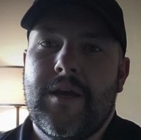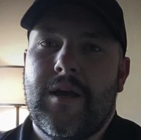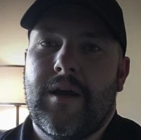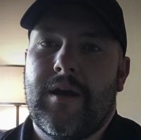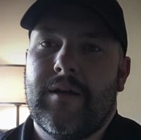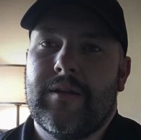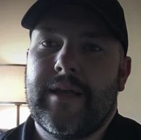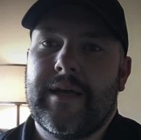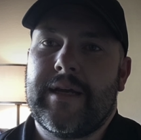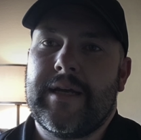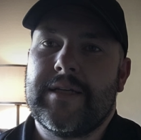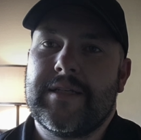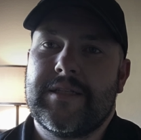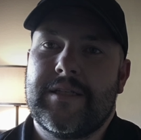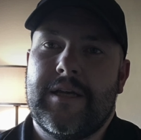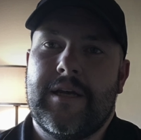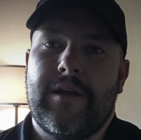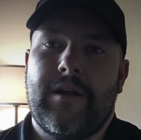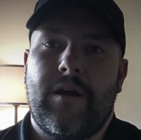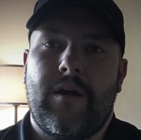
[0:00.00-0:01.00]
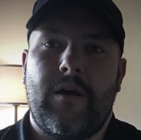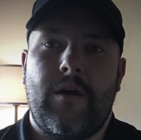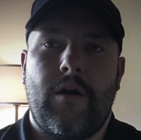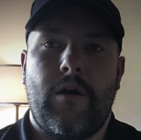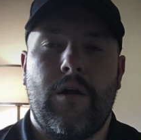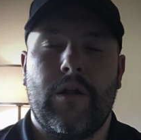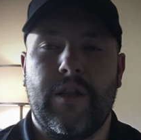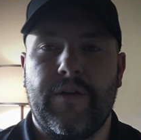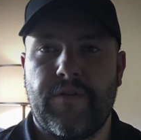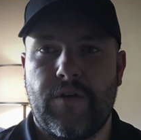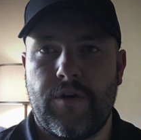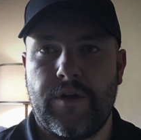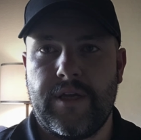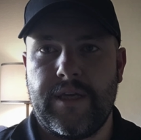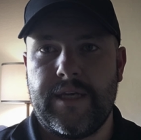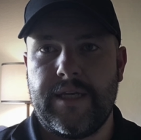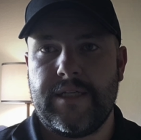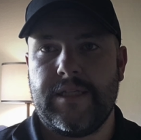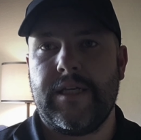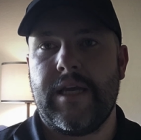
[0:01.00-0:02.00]
Like I said, all of our
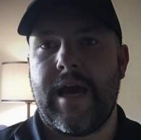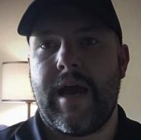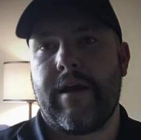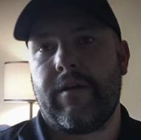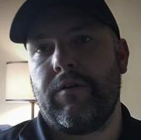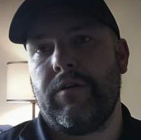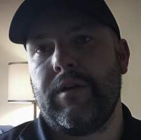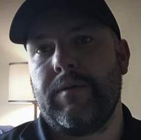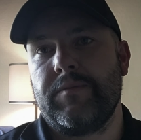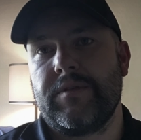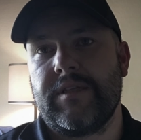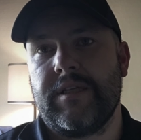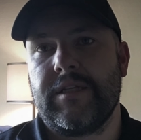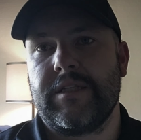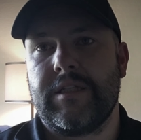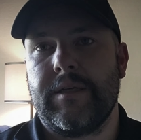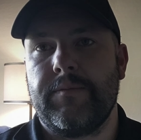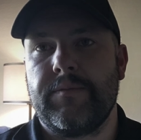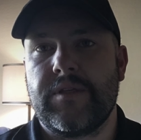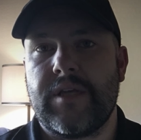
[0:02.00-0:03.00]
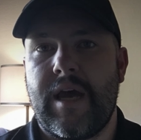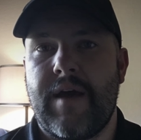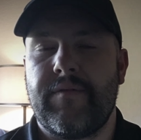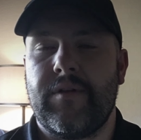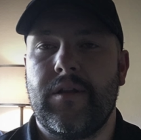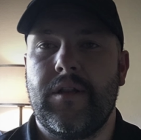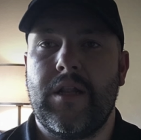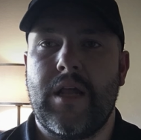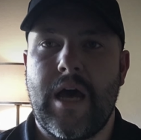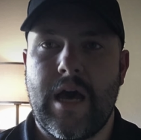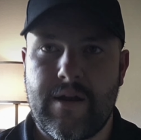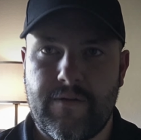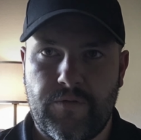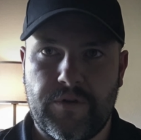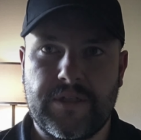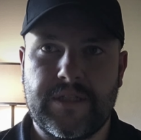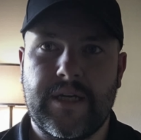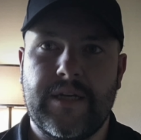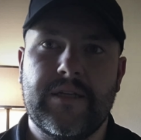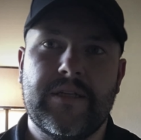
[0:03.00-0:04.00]
easy acronym systems have a lot of
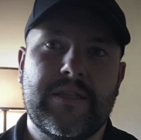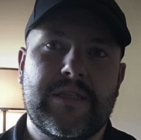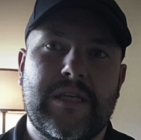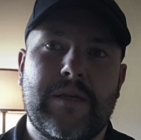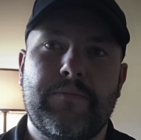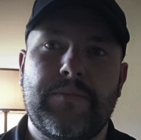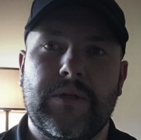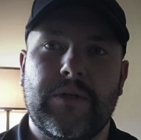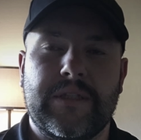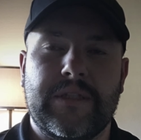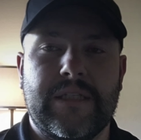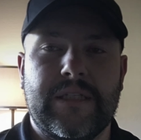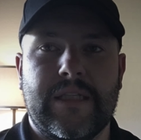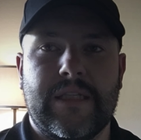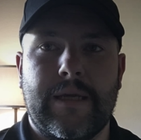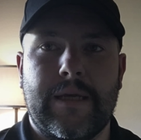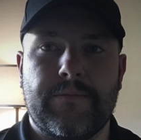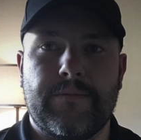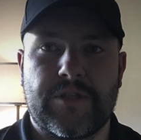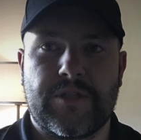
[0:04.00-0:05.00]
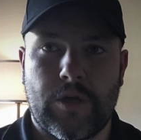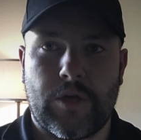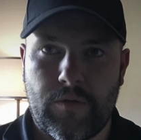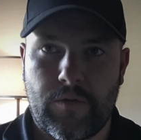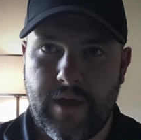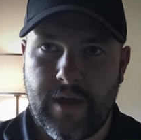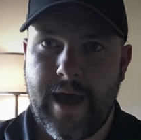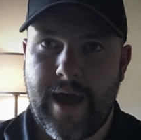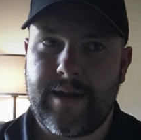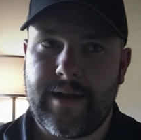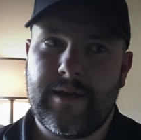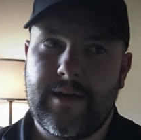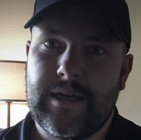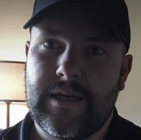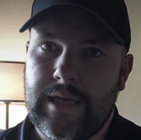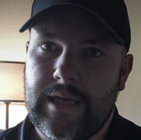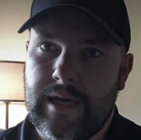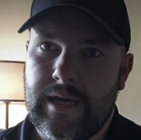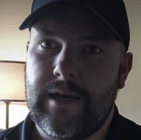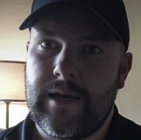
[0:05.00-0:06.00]
redundancy built into them so that,
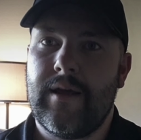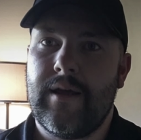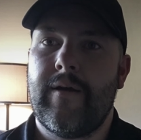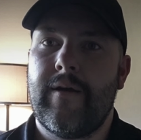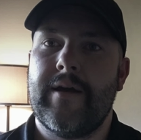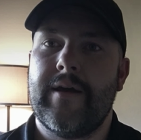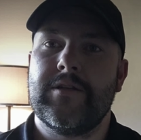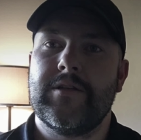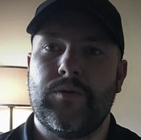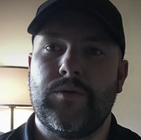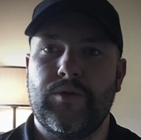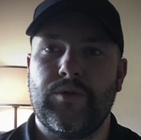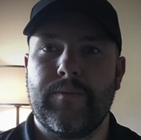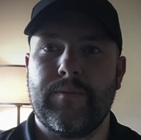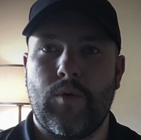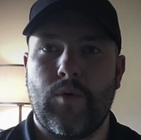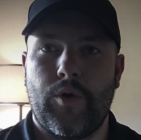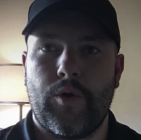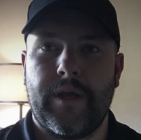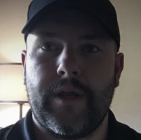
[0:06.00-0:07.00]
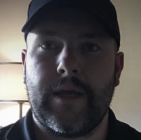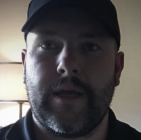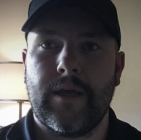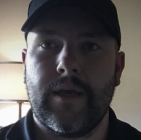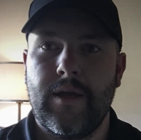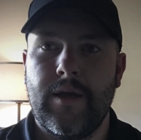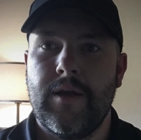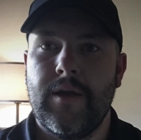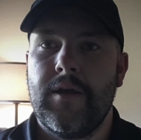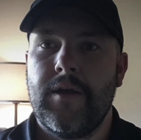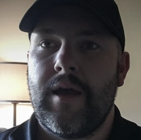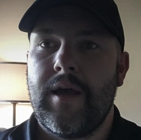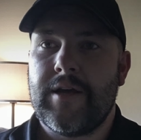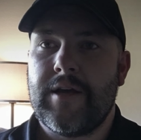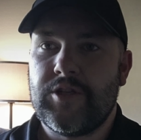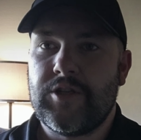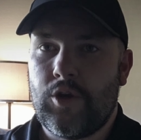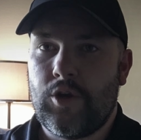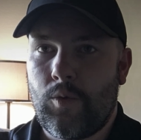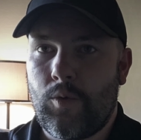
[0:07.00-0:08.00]
again, at 2 in the morning,
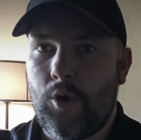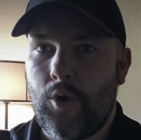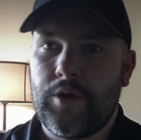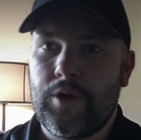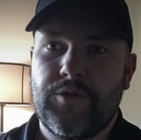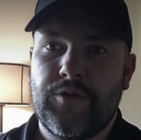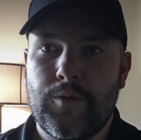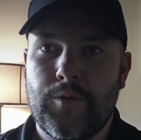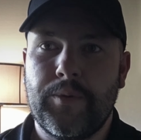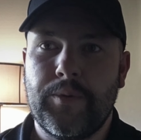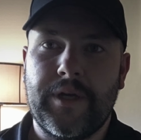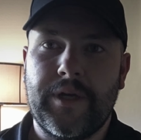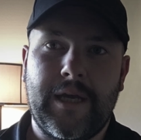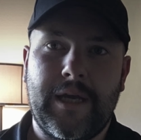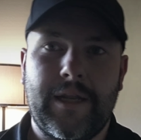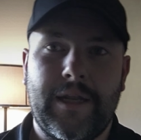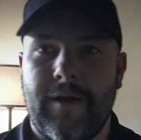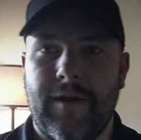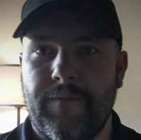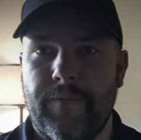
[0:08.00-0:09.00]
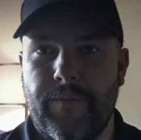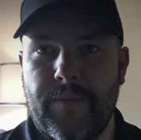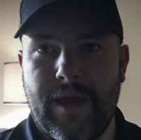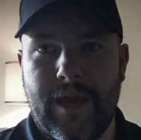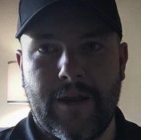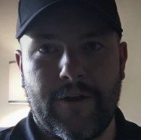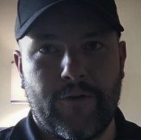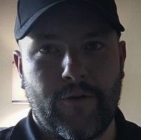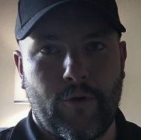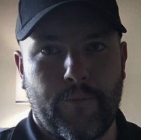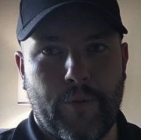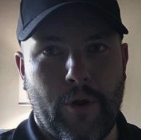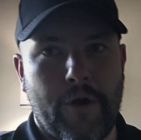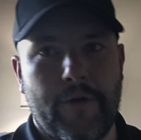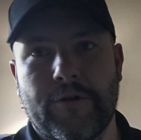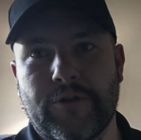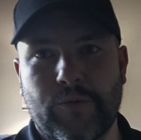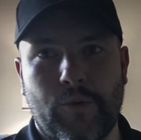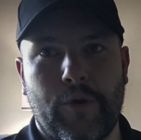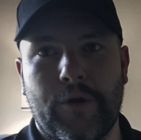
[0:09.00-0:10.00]
as you're working through B.L.E.E.D and your
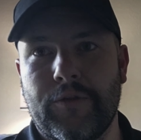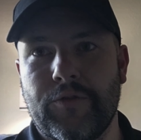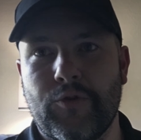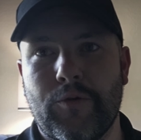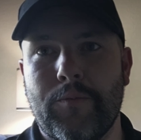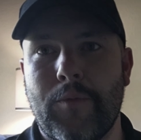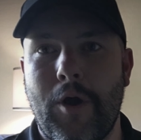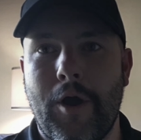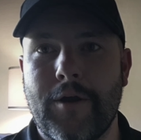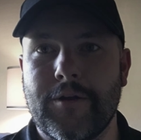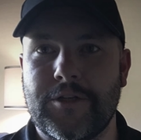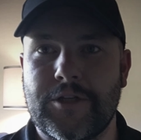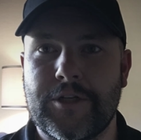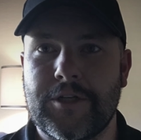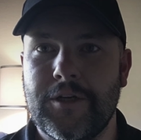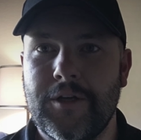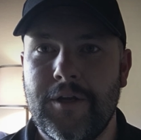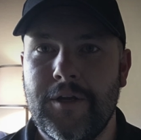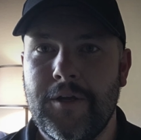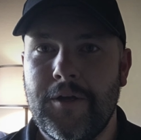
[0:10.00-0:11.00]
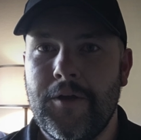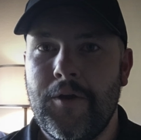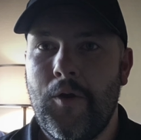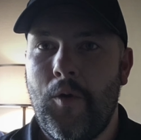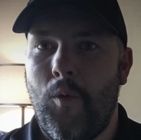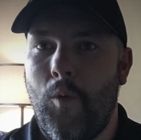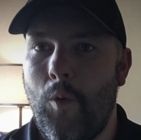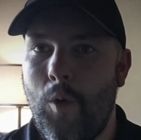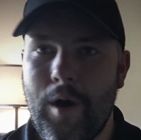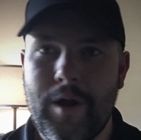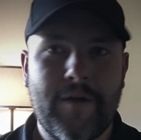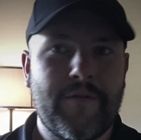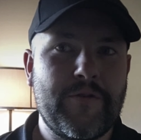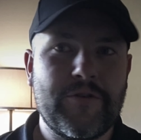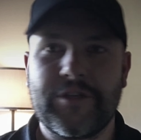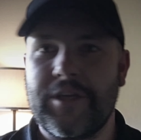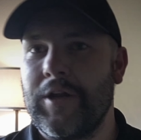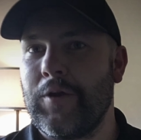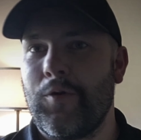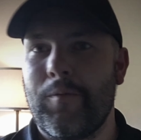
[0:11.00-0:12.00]
partner's working through March, one of
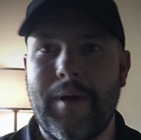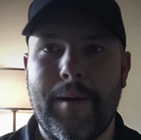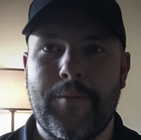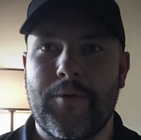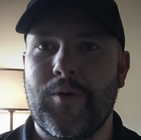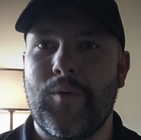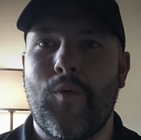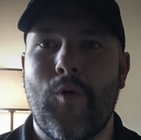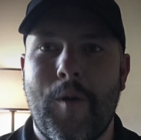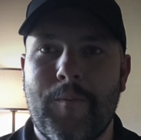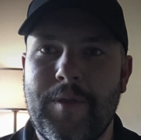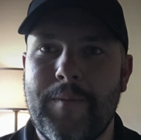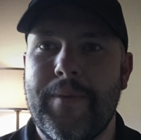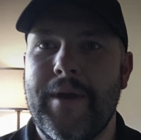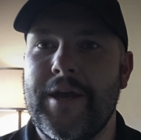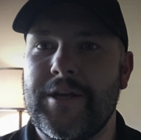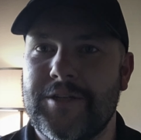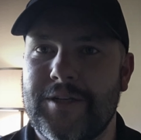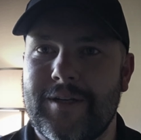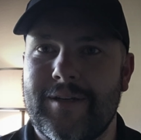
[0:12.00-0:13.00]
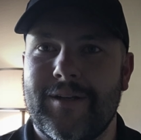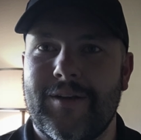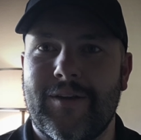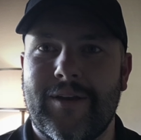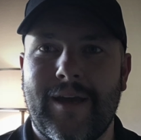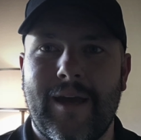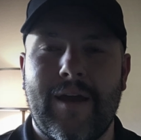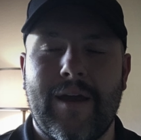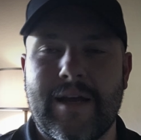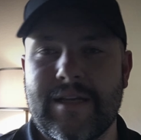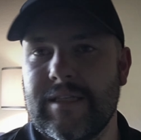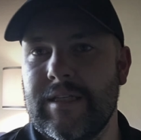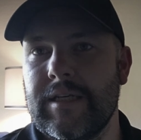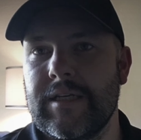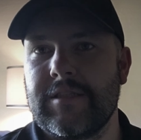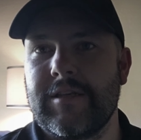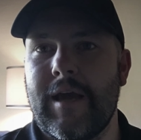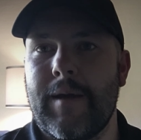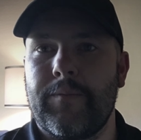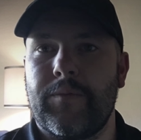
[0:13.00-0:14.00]
you is going to remember to warm the patient, okay, as an
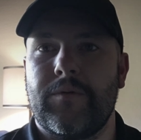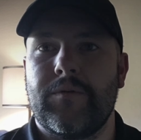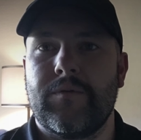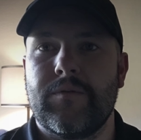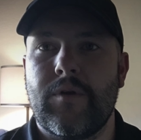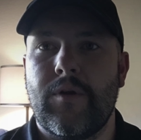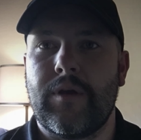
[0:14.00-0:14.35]
example.